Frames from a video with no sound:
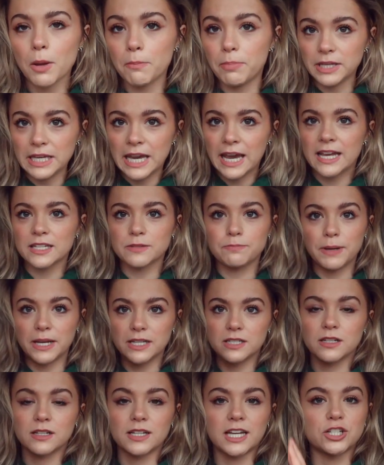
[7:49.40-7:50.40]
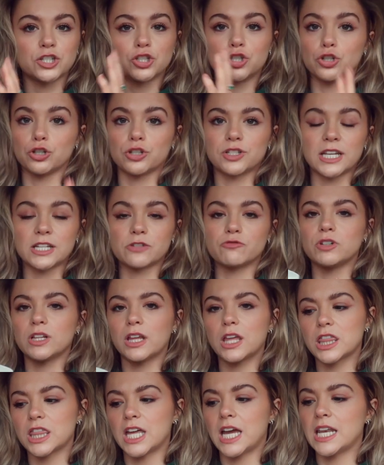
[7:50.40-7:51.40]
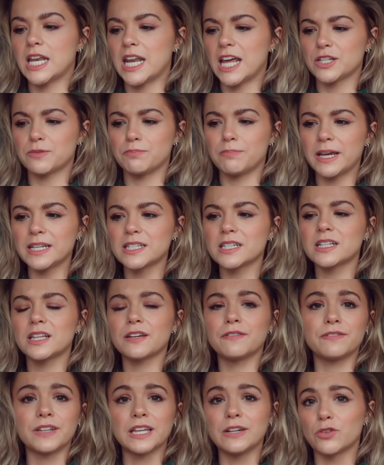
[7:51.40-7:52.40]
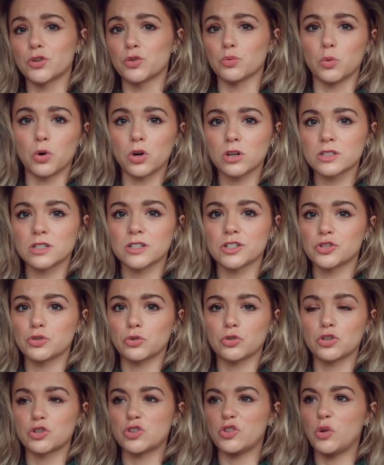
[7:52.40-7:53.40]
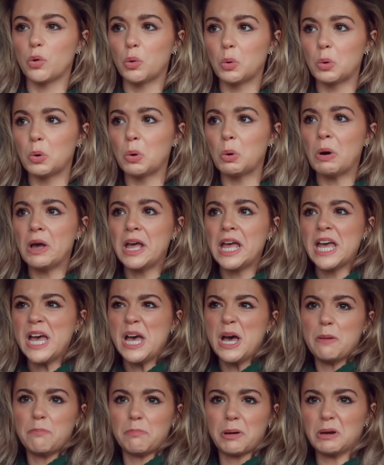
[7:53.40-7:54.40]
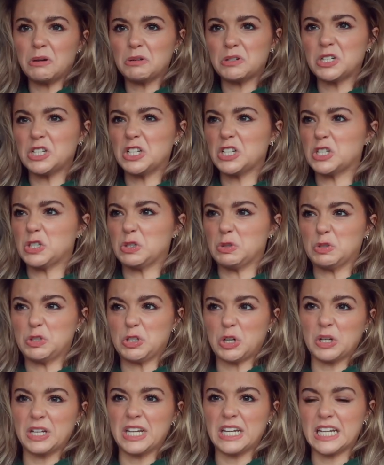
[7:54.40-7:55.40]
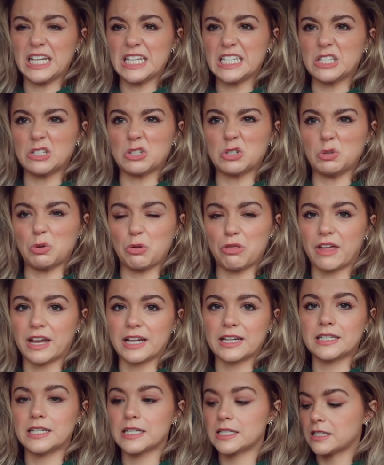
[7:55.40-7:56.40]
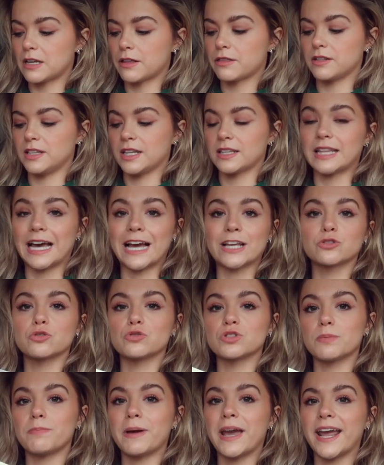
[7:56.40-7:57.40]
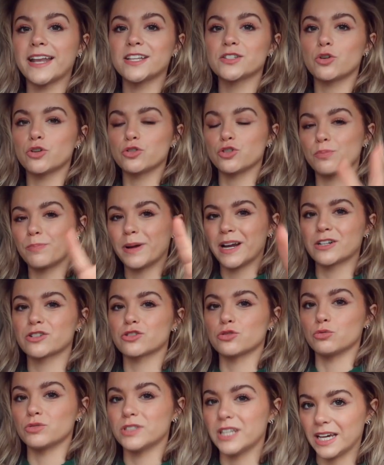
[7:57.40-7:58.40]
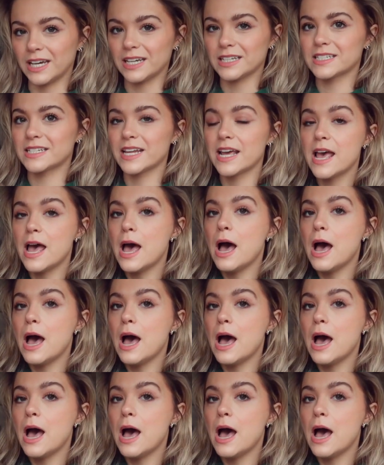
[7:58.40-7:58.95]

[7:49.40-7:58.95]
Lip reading: But yeah, it's juice. It's really thin. It's basically flavoured water, so there's no powder, there's no chunkiness, there's no thickness, nothing like that. So it depends on your personal taste.